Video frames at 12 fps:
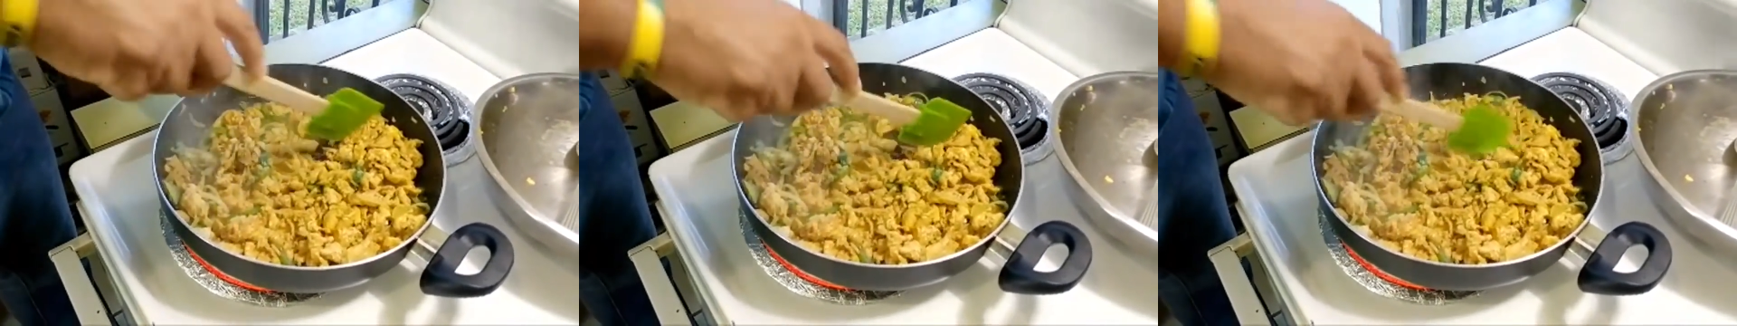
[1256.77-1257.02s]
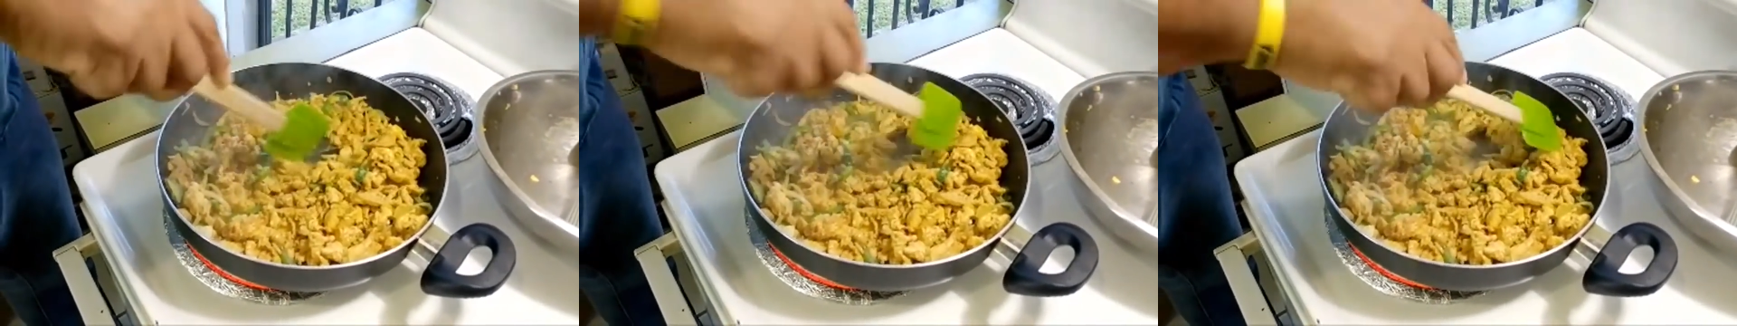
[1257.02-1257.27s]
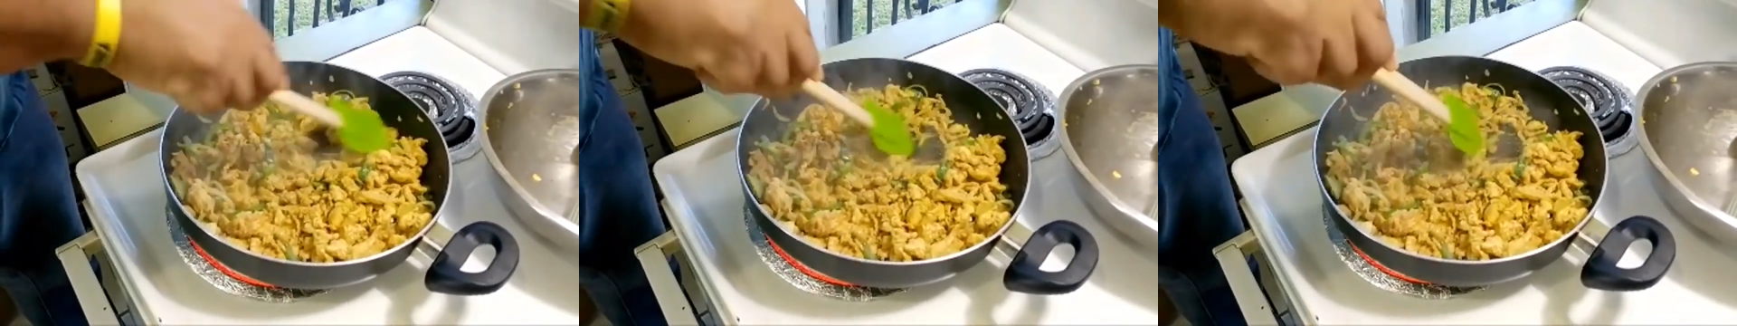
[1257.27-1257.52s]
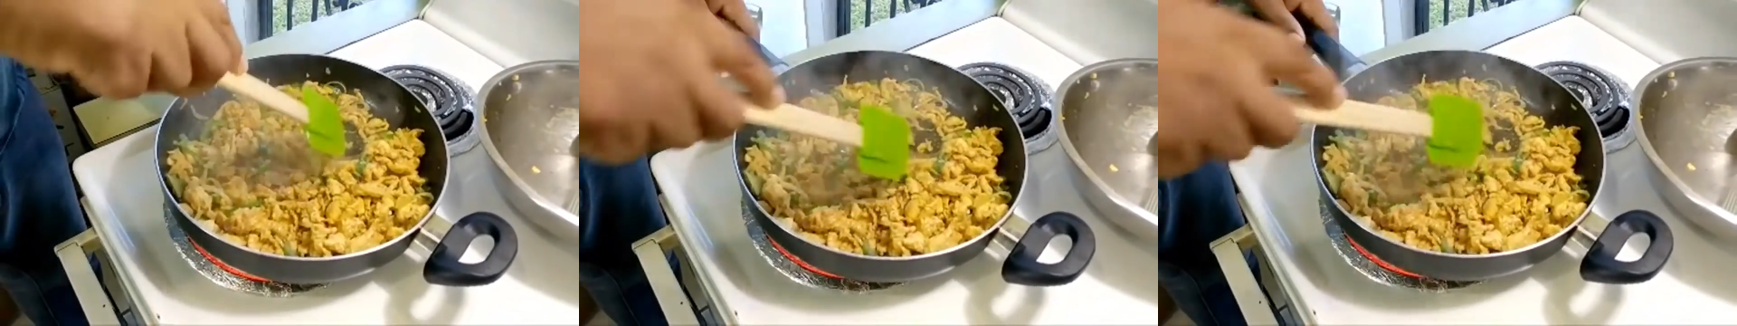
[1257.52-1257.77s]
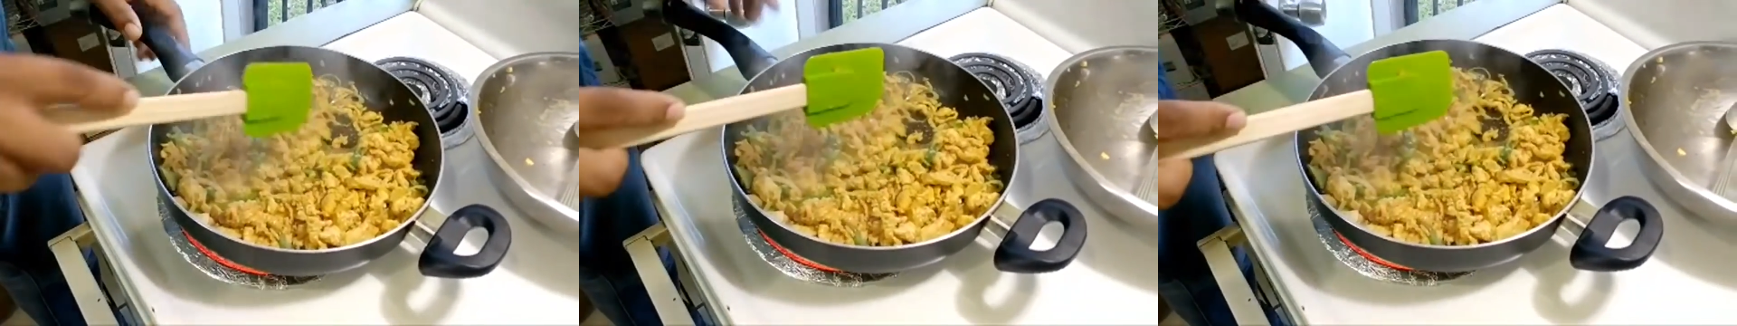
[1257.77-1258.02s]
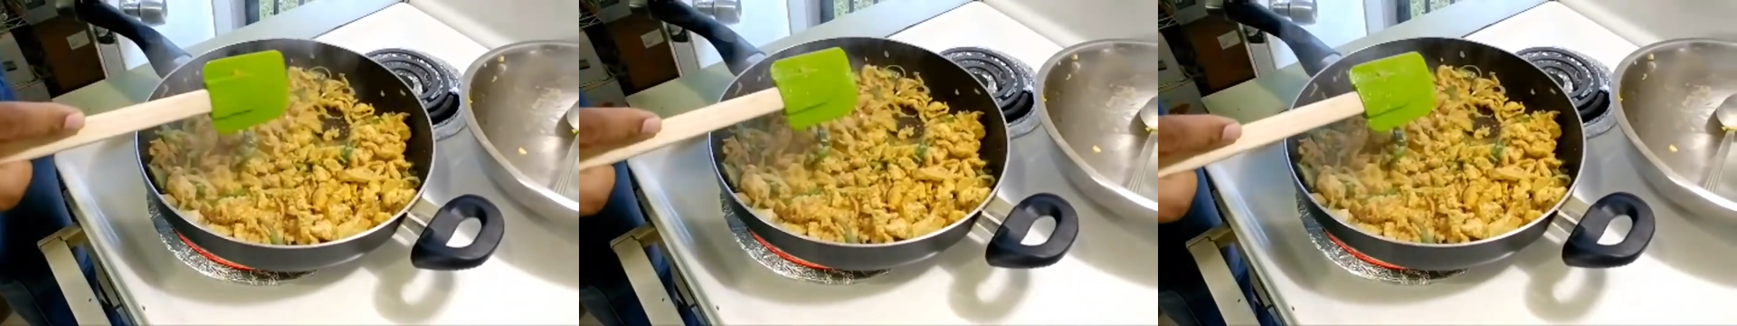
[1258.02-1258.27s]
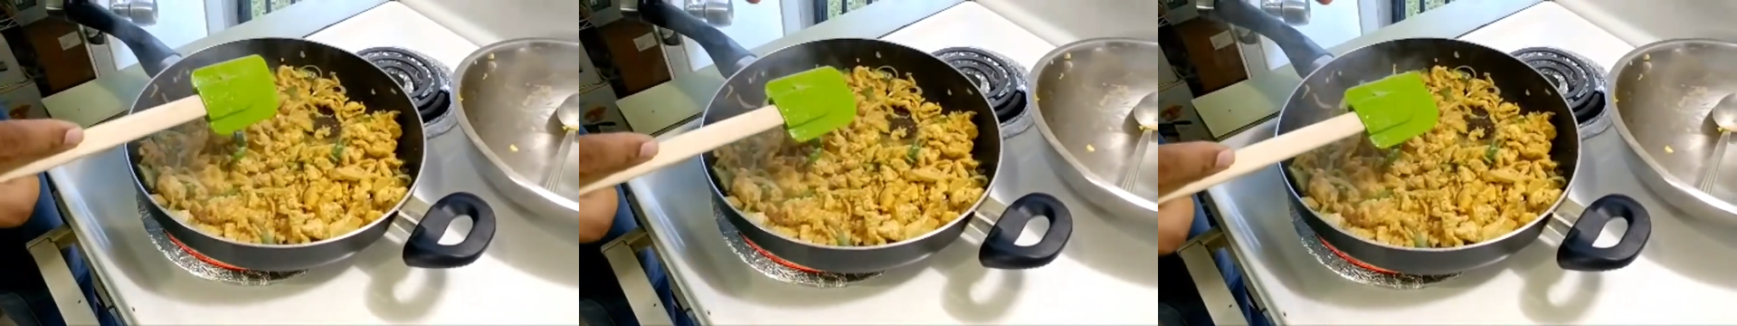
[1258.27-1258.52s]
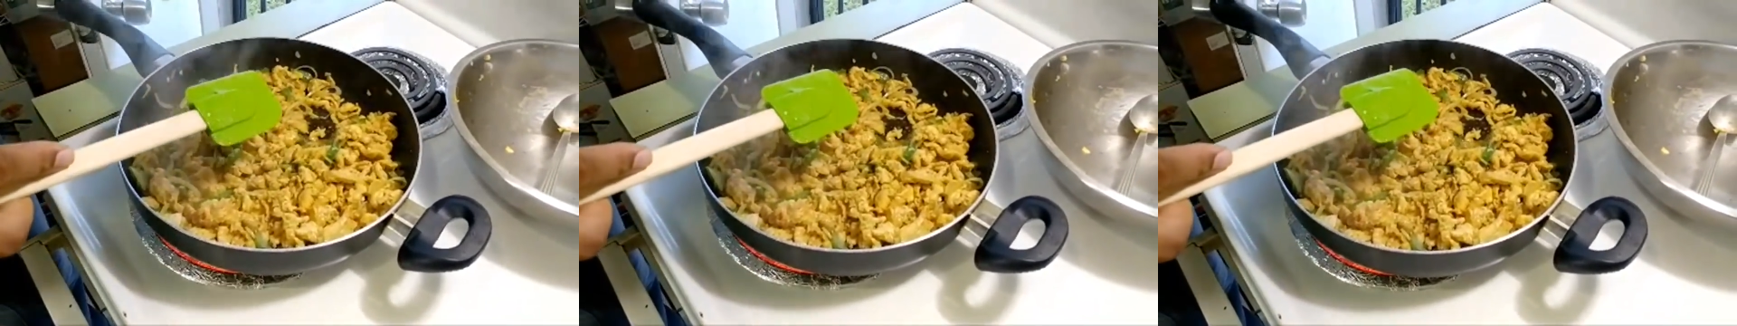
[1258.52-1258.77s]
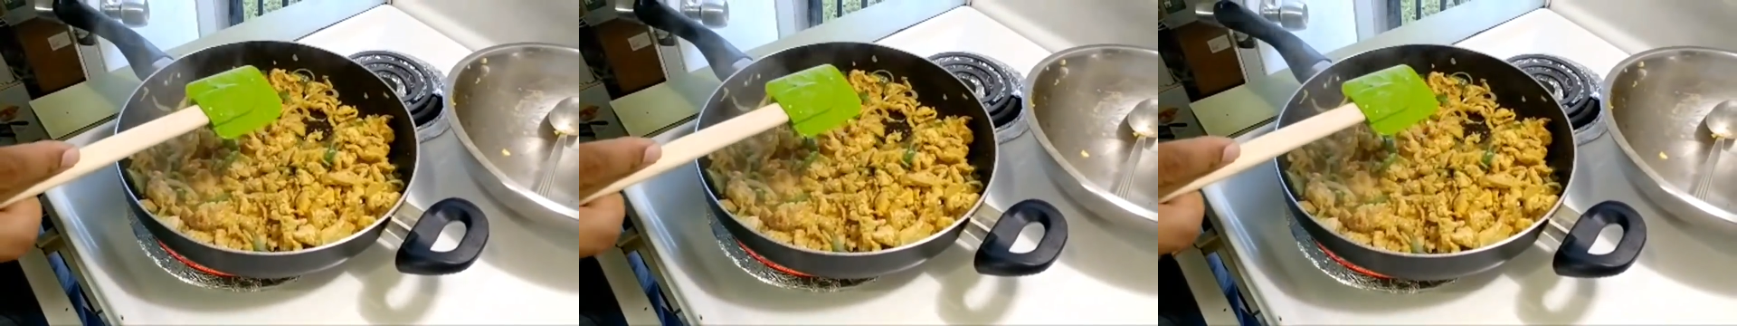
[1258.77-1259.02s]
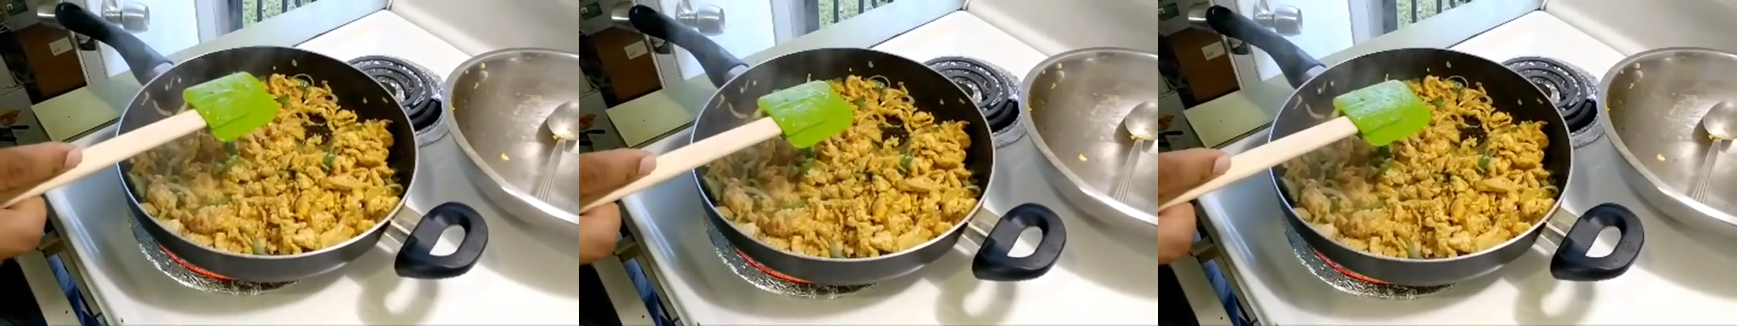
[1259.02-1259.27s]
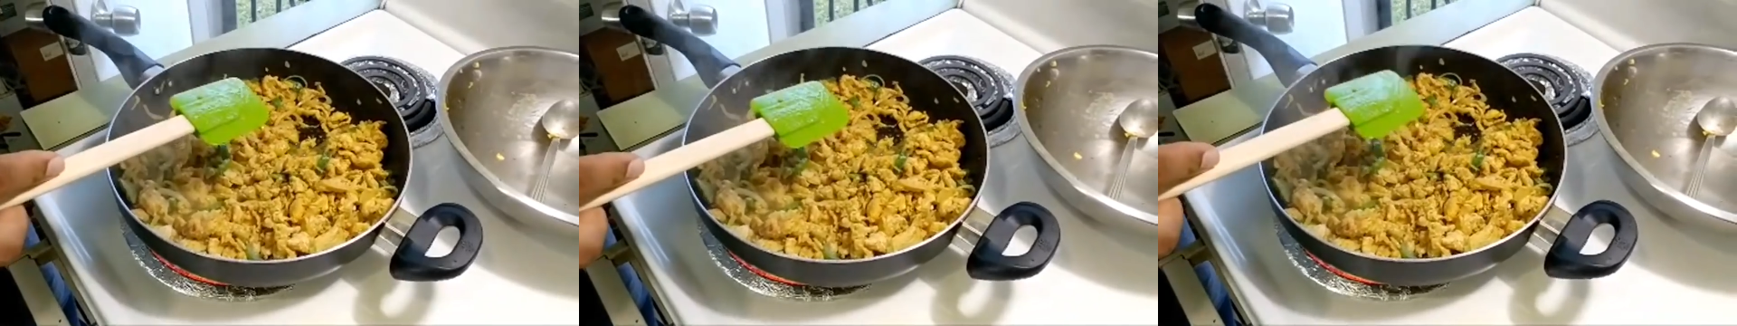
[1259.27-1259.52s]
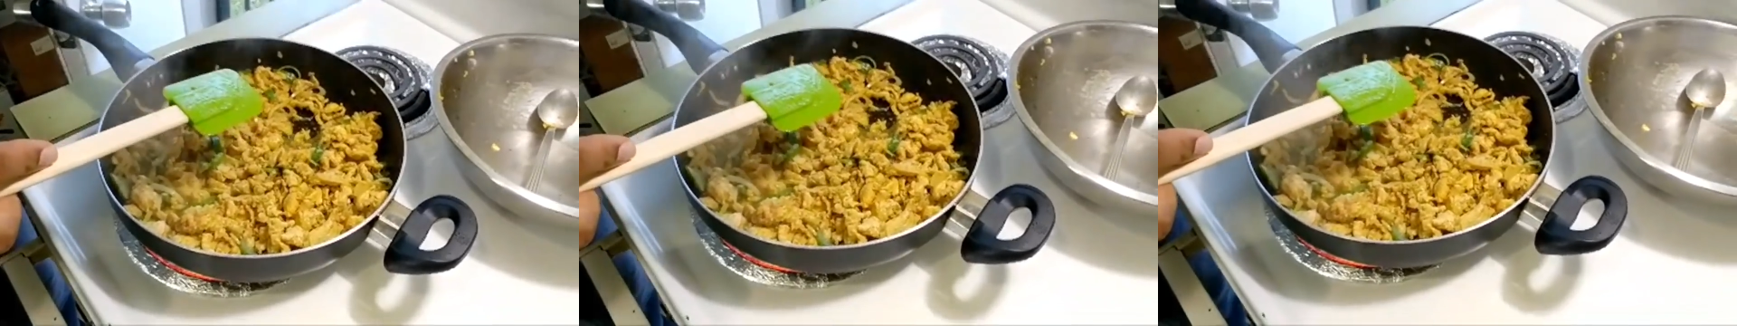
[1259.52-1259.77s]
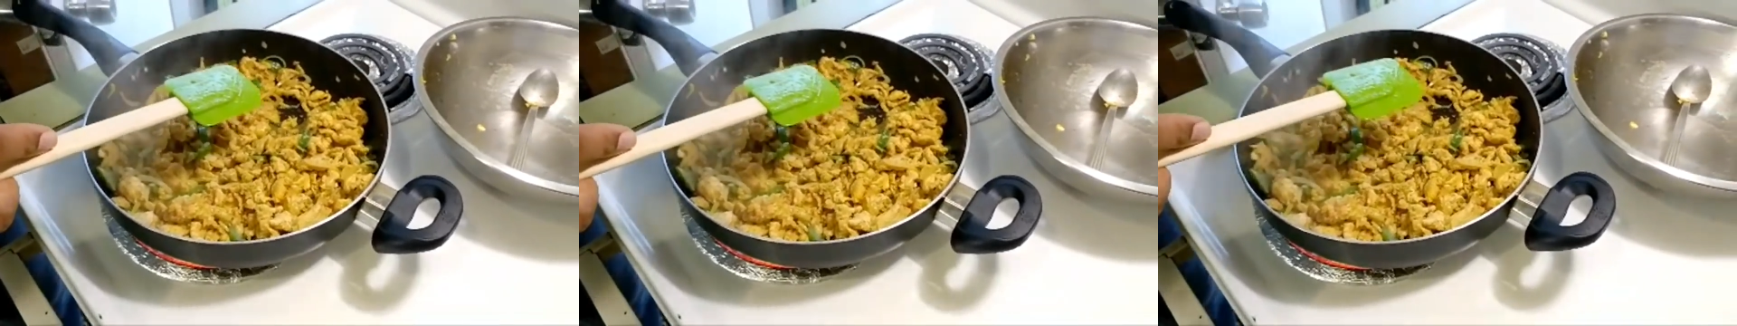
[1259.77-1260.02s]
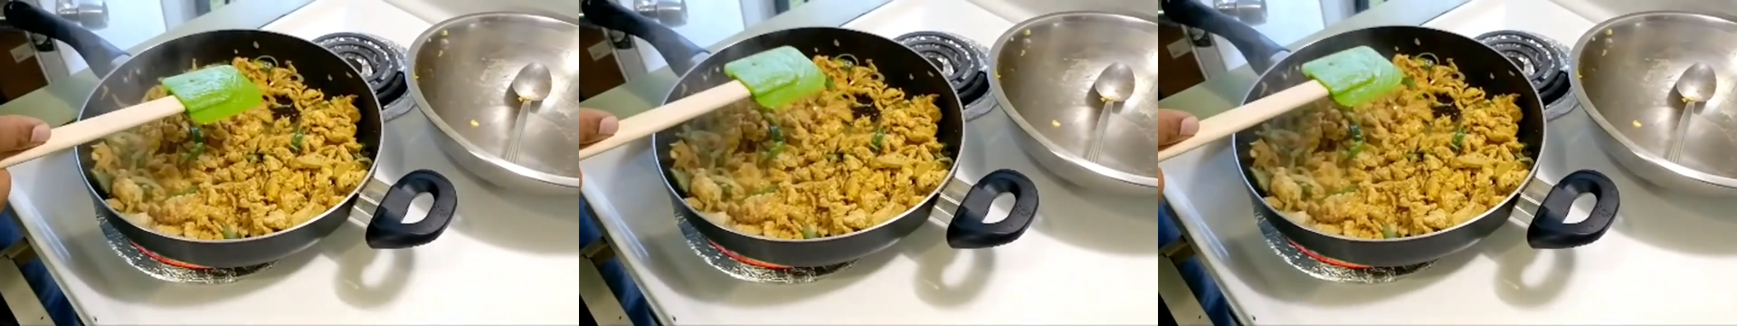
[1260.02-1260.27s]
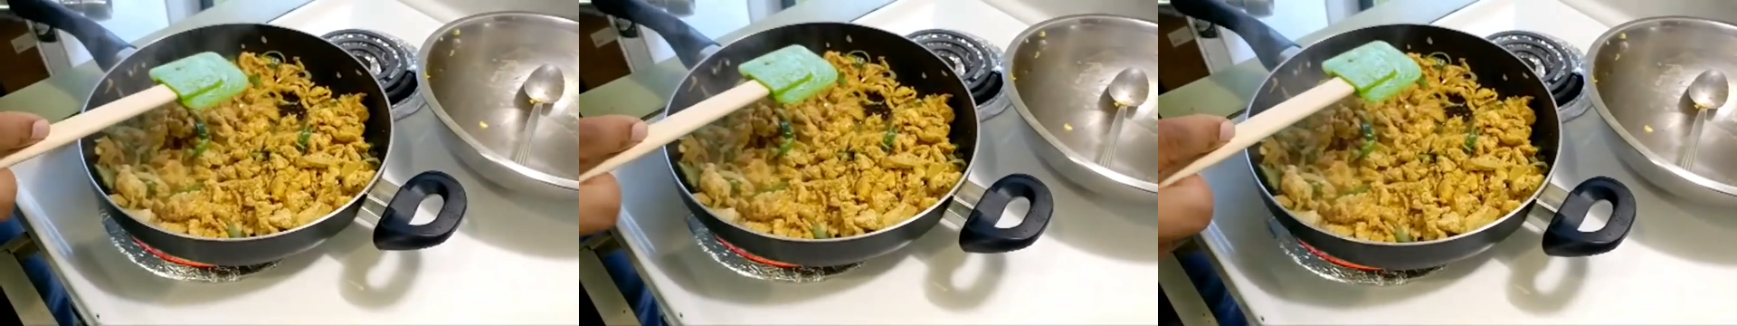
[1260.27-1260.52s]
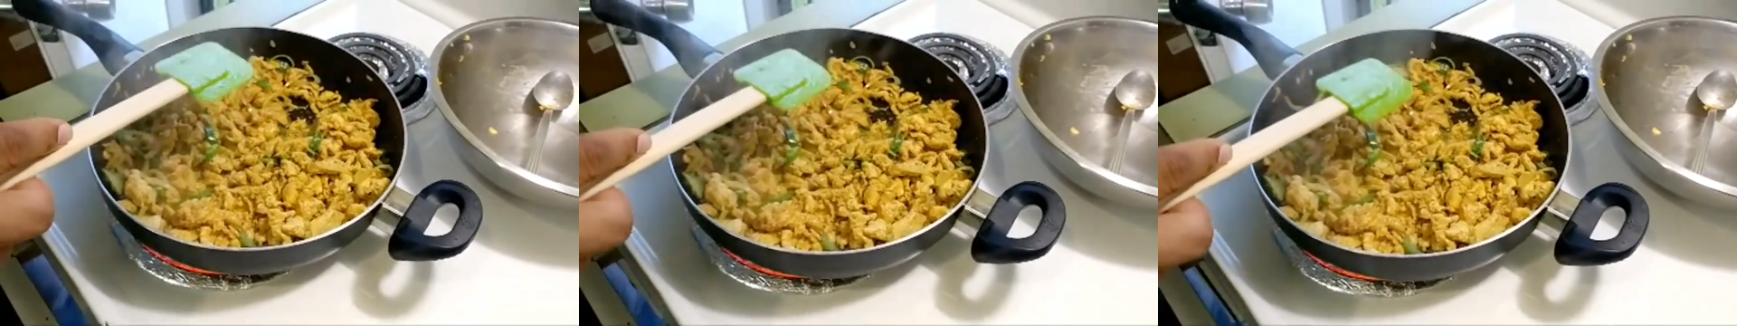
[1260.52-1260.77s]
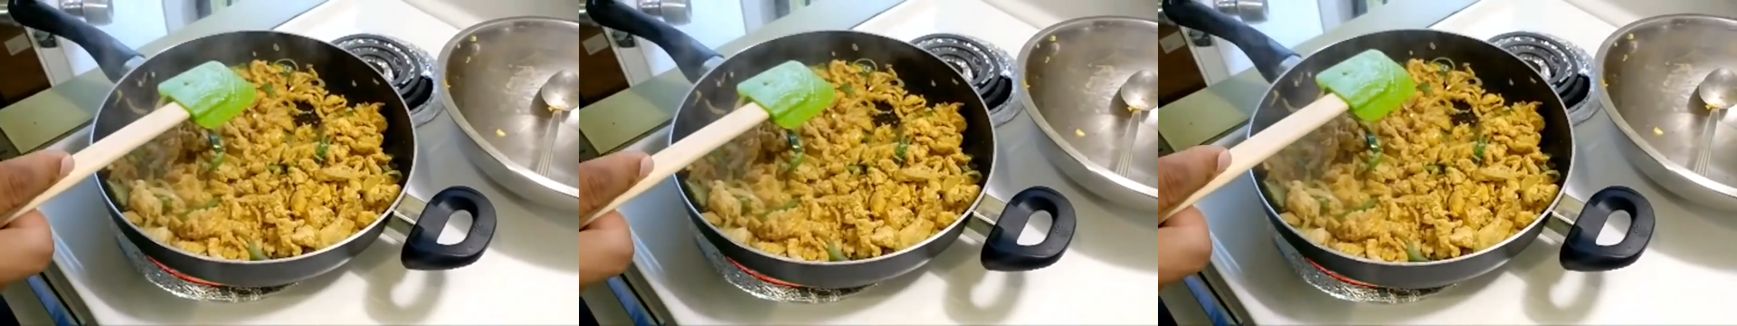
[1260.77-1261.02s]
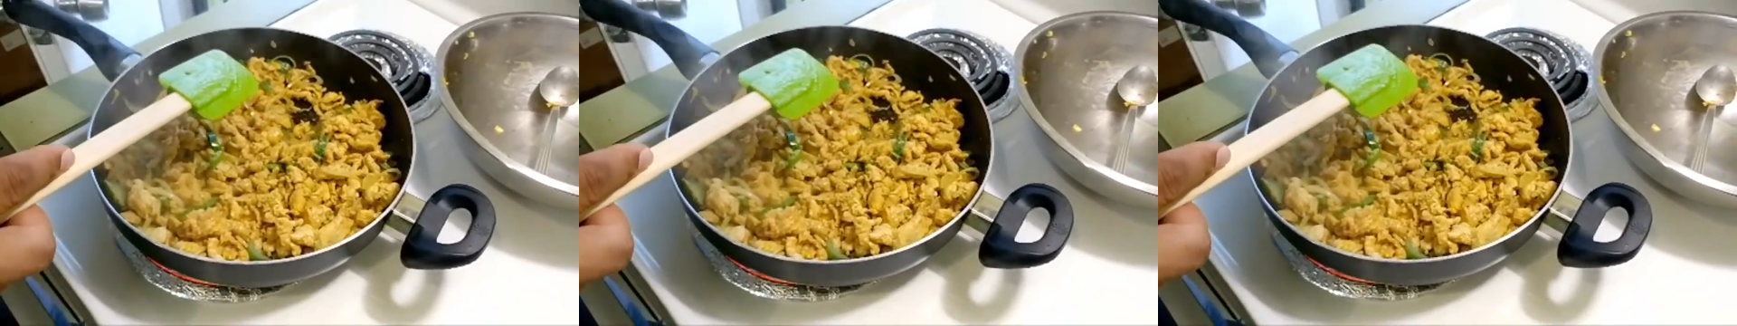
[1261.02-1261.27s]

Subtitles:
(no speaker visible)